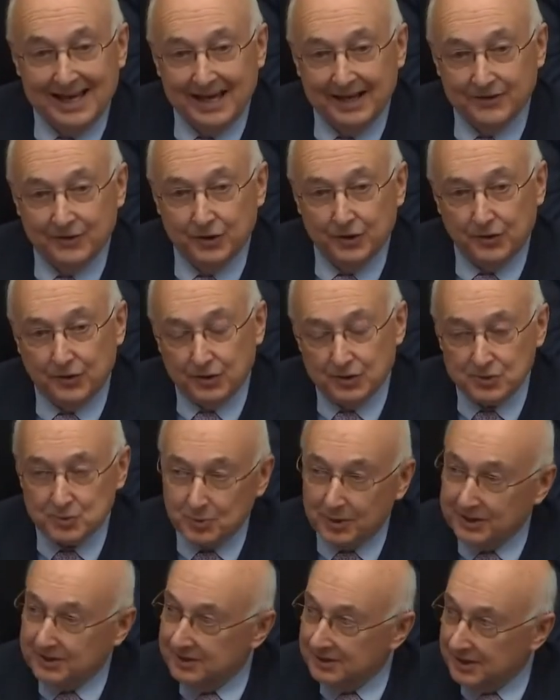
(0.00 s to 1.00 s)
and th those
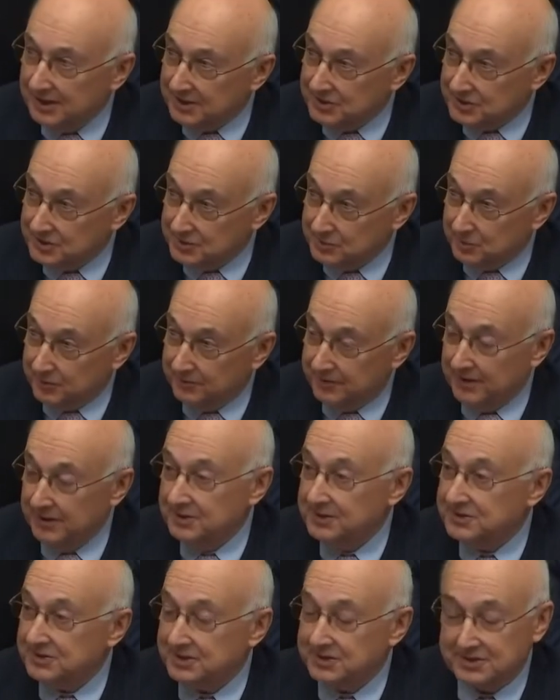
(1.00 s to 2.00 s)
regulations were
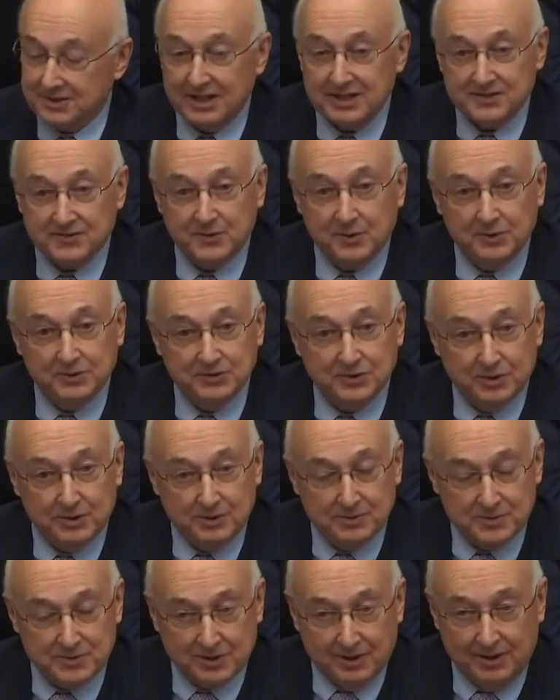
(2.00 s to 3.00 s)
very successful in
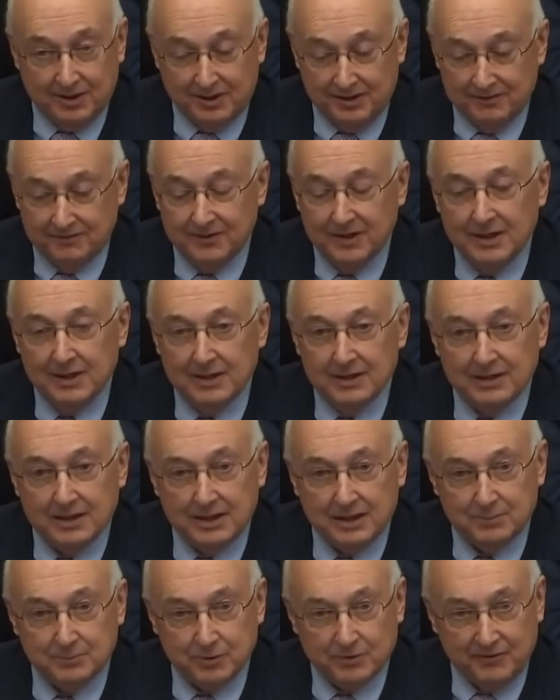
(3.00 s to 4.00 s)
terms of
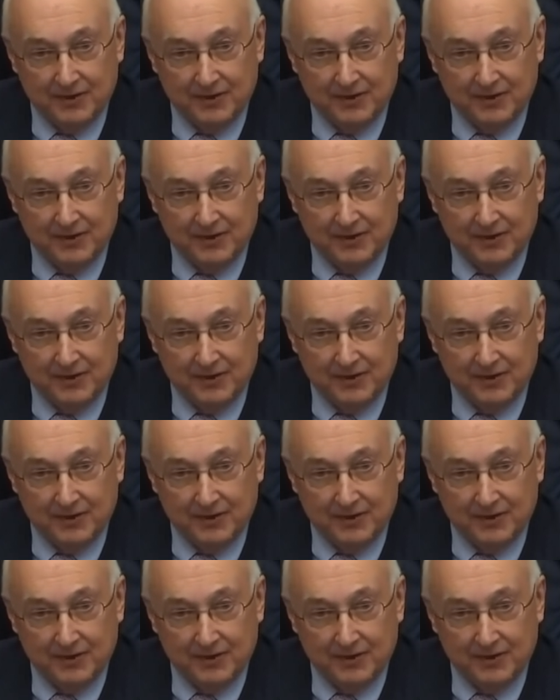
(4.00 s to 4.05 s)
uh,